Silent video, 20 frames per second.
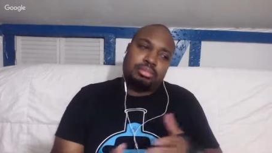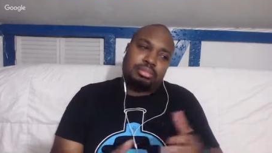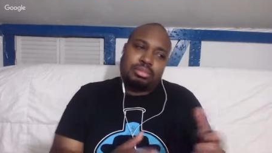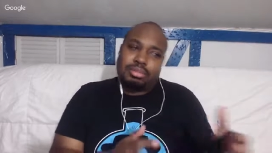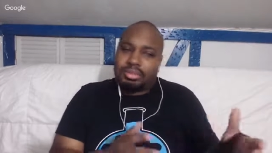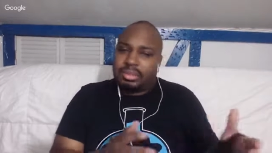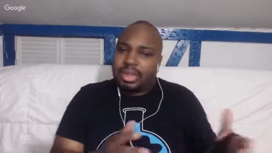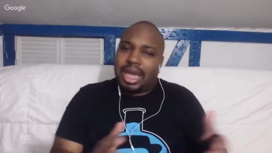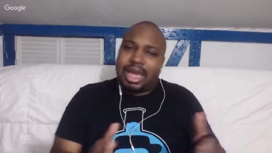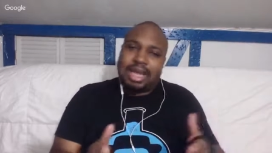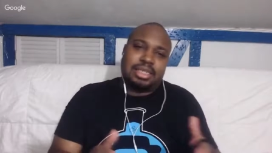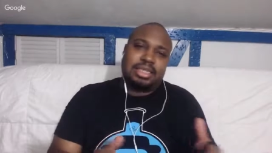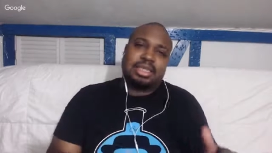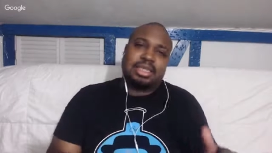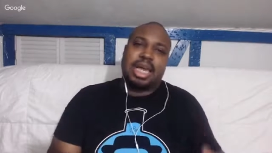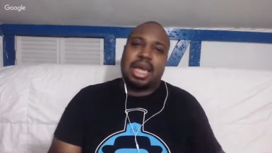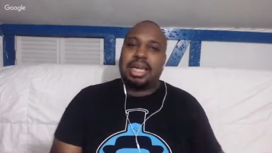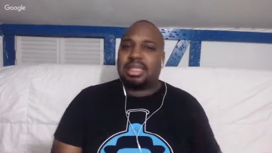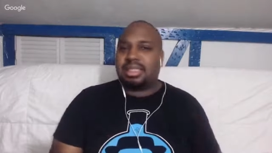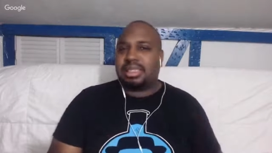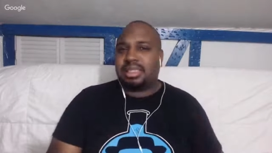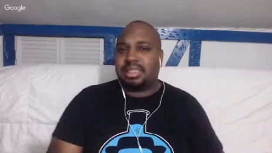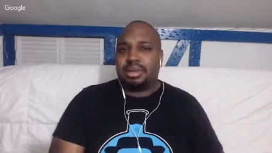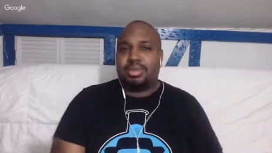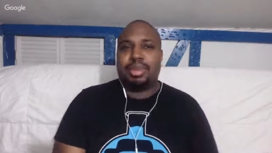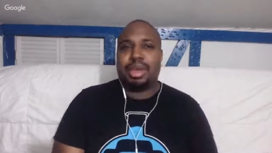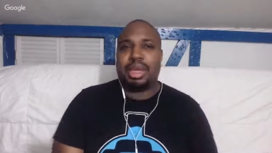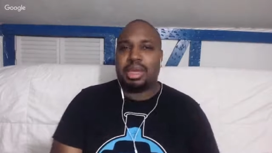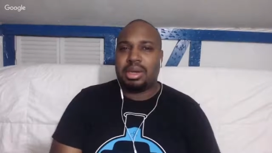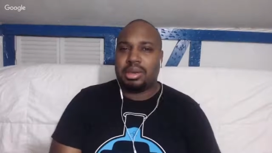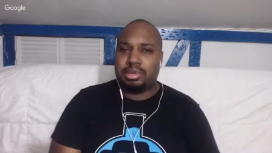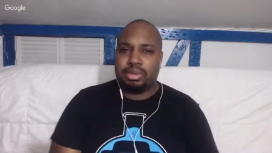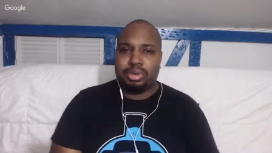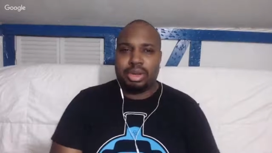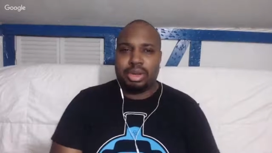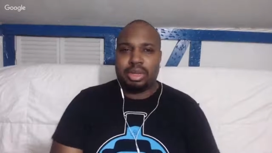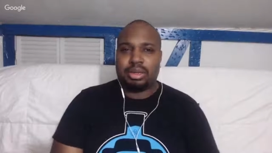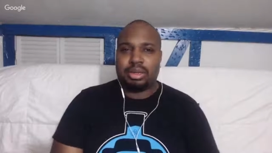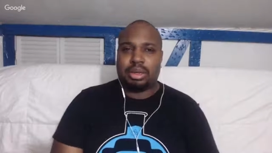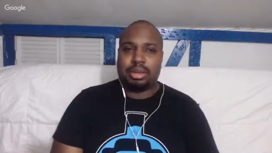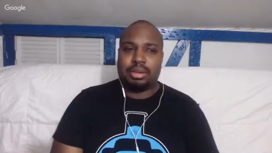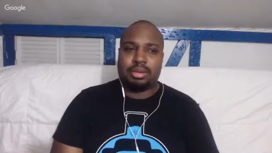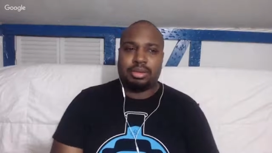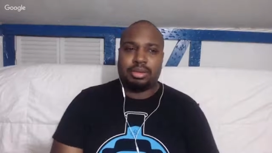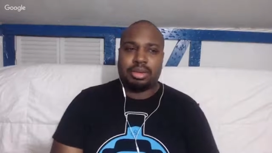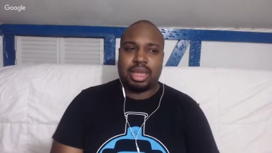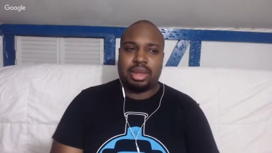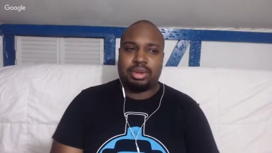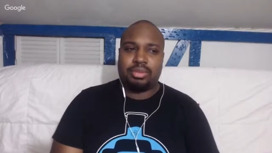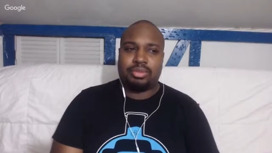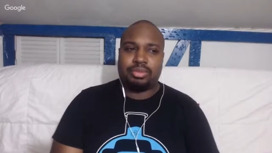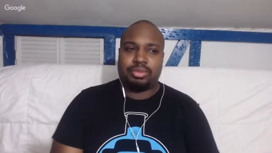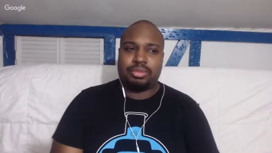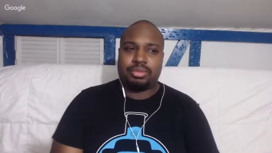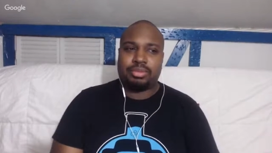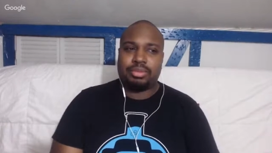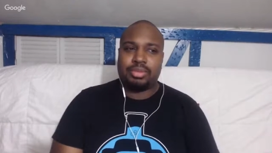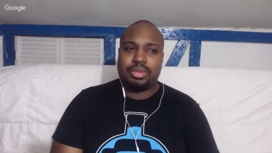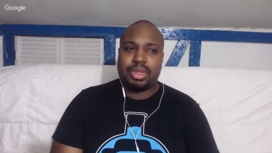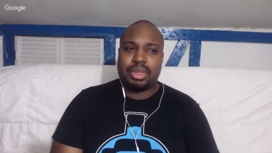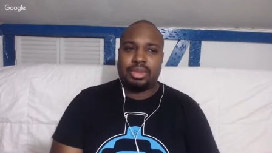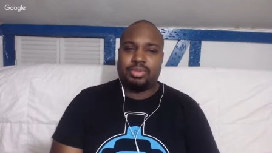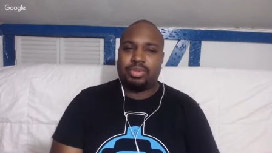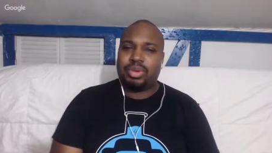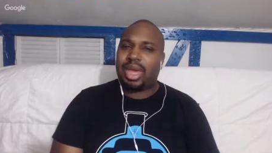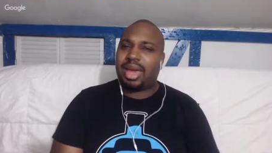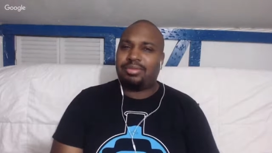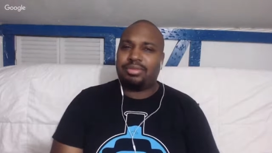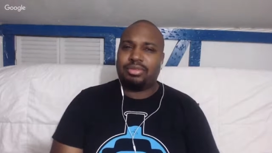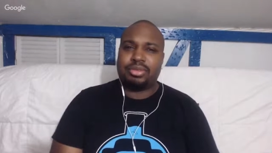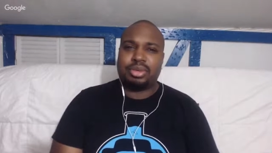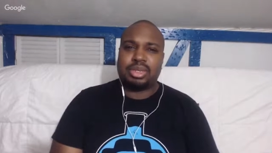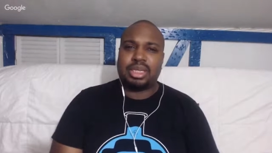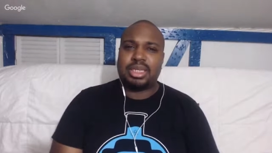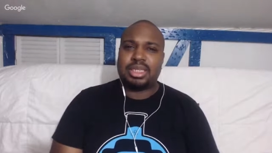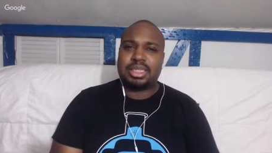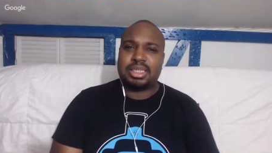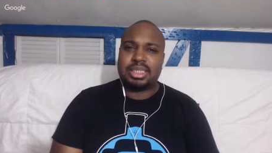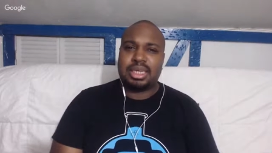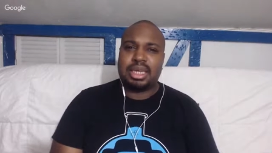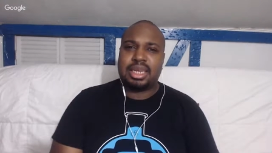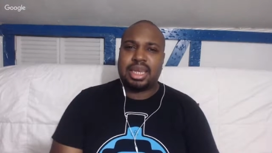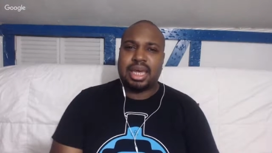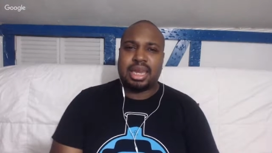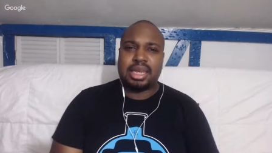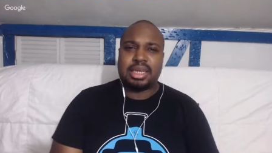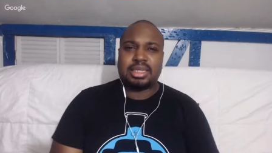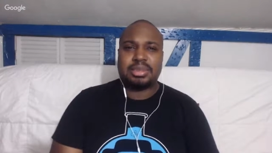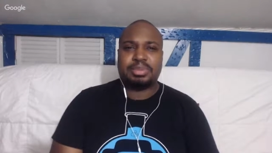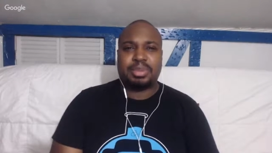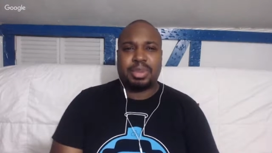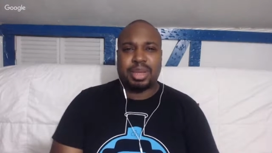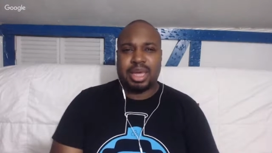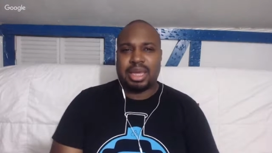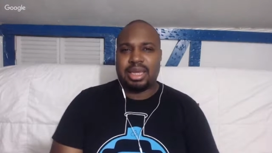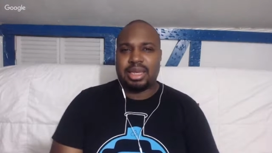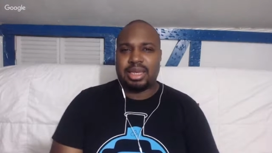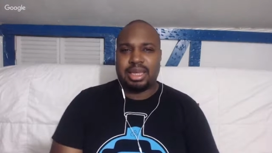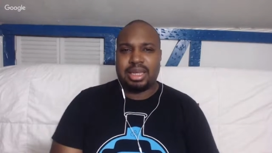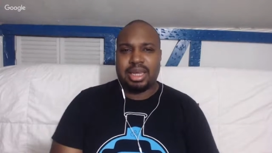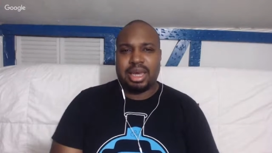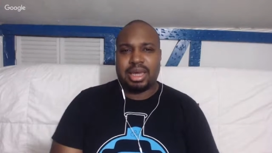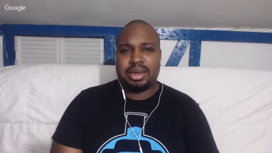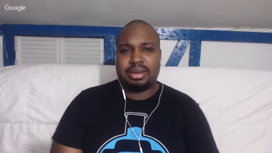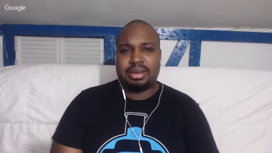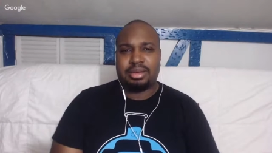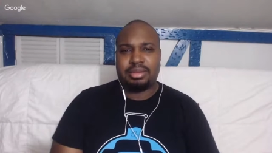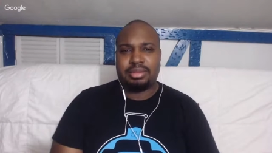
that that's debatable. Uh, like, we haven't really seen that explained yet.